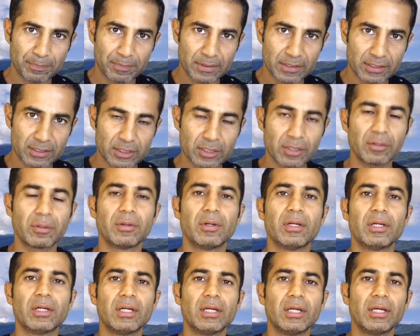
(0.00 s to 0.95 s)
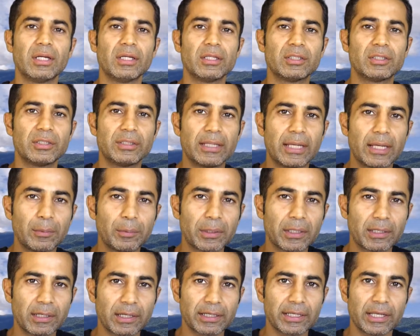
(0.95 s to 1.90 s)
So today we're
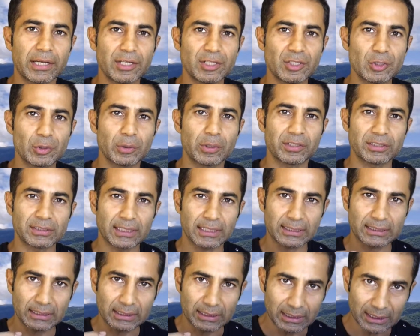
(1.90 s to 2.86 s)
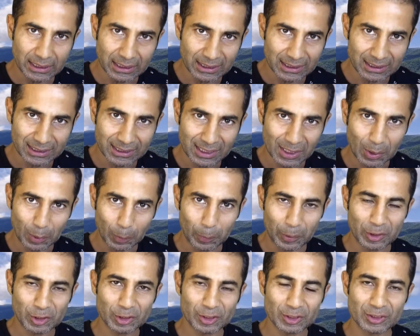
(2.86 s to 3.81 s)
gonna get into a technique
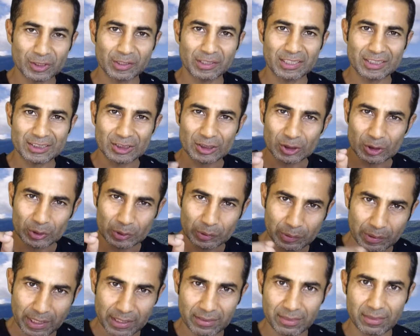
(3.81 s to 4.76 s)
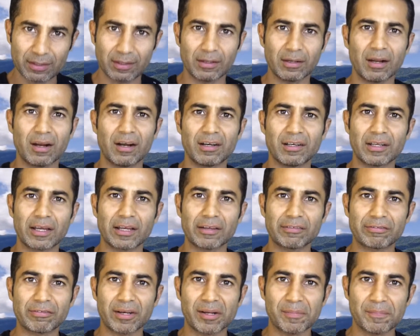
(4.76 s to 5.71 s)
which is gonna strengthen our
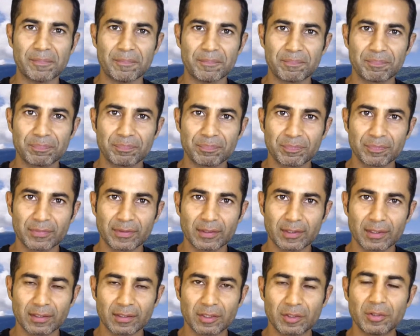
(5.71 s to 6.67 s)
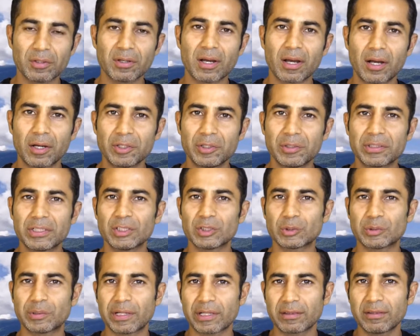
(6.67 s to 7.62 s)
diaphragm. You know how you can
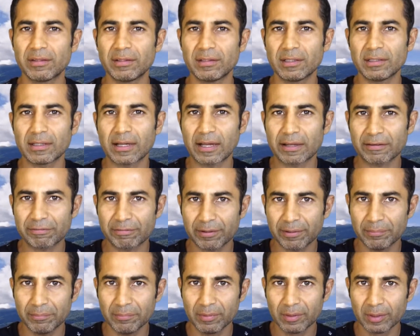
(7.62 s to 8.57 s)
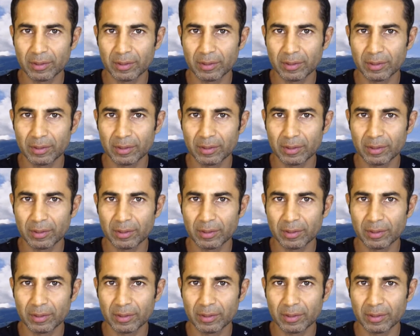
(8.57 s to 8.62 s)
strengthen the diaphragm?